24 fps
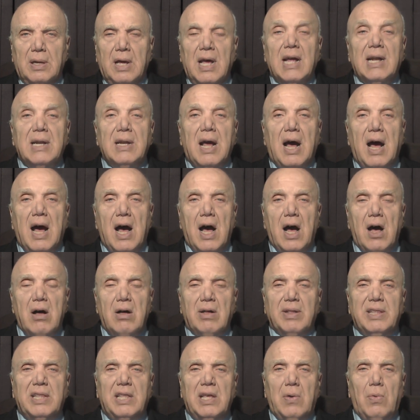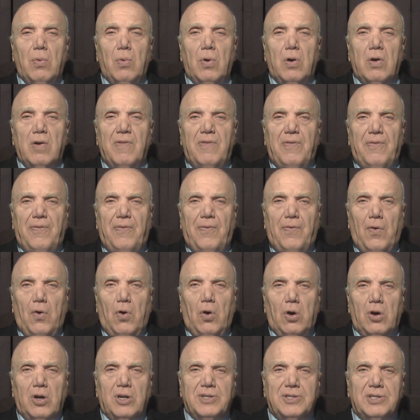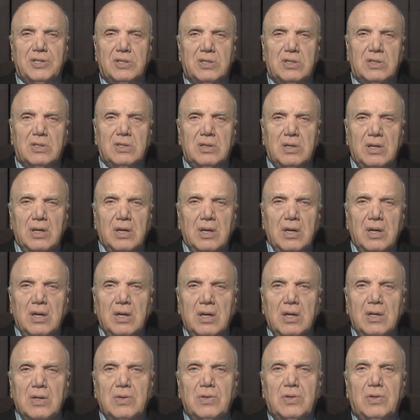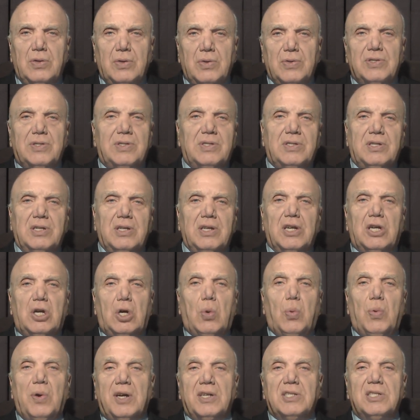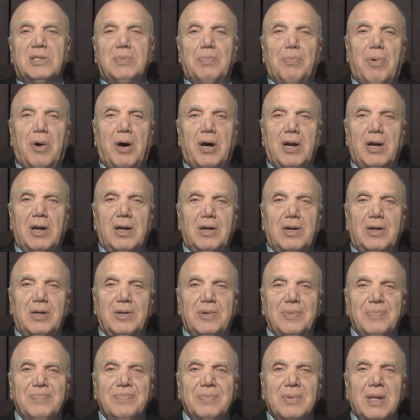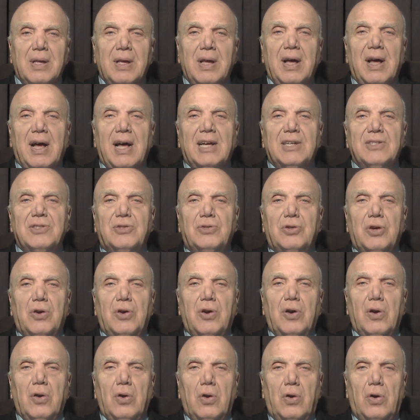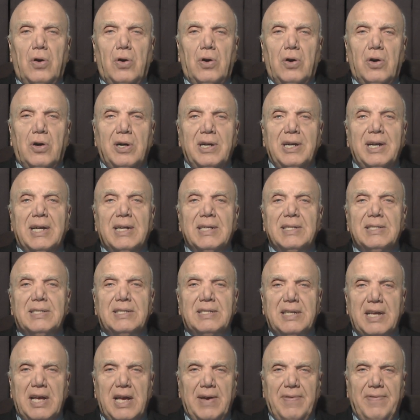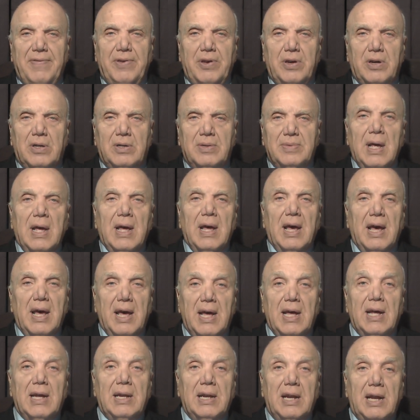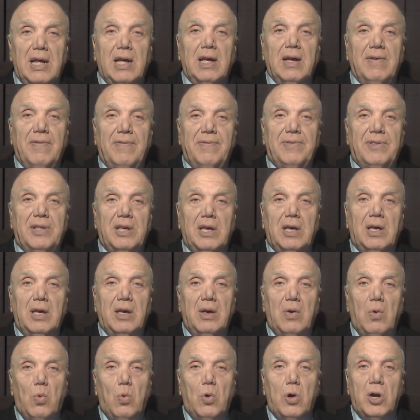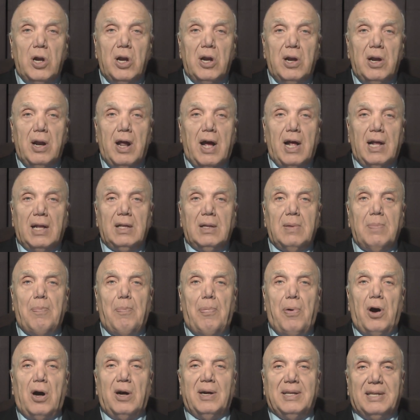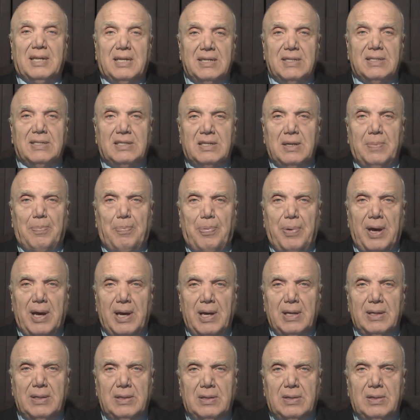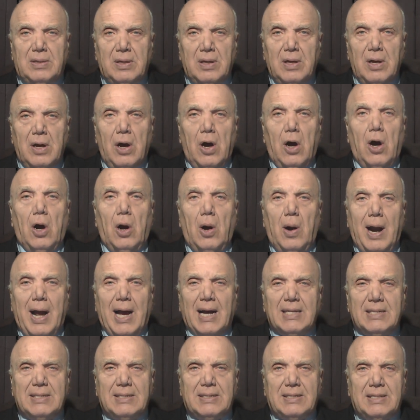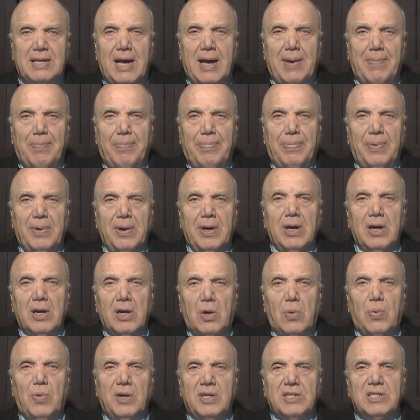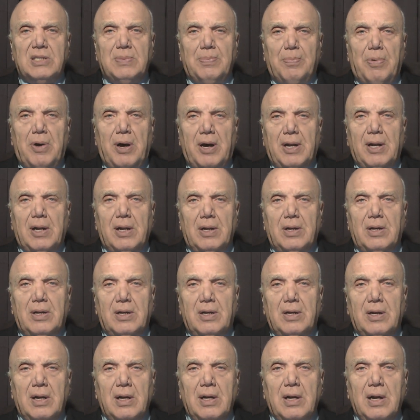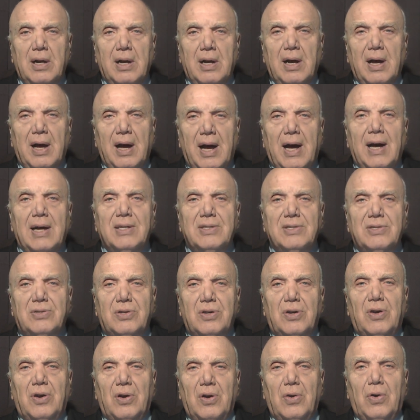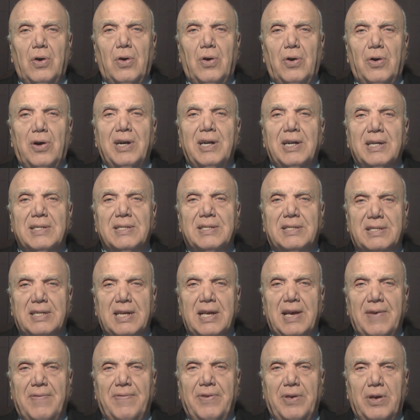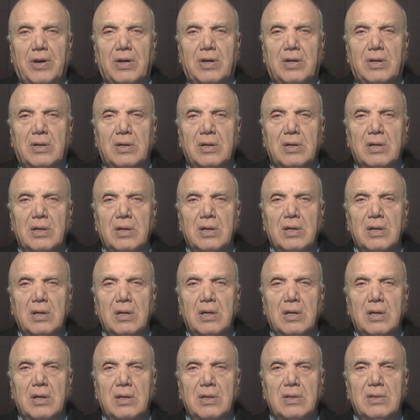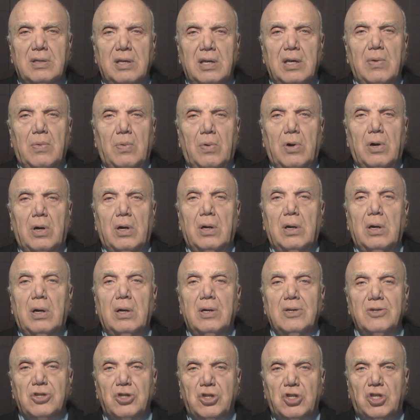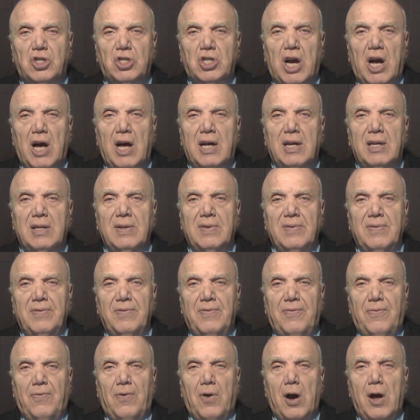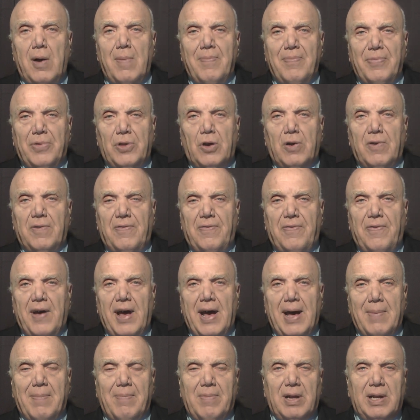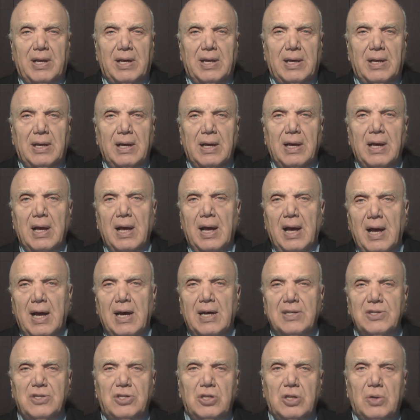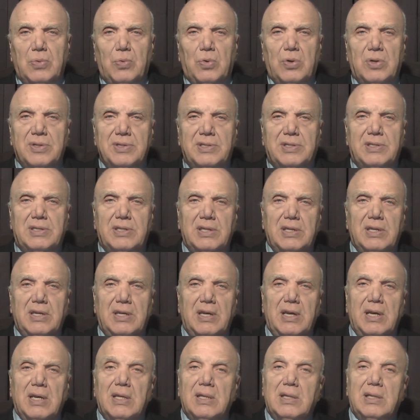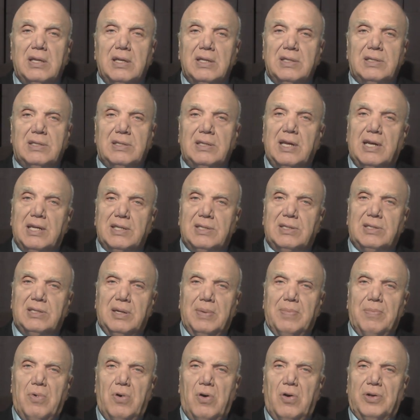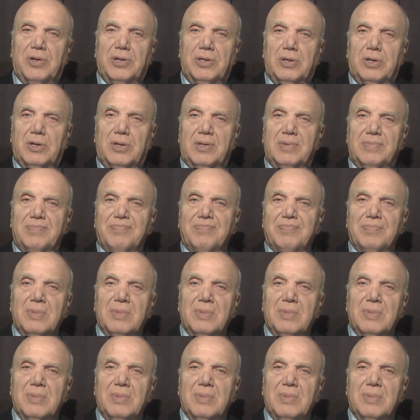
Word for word: and how they were forced to see Chris Butler as their Lord and Savior. And if they would not participate or accept Chris Butler as their Lord and Savior, they were shunned from their family, as you will see in this testimonial.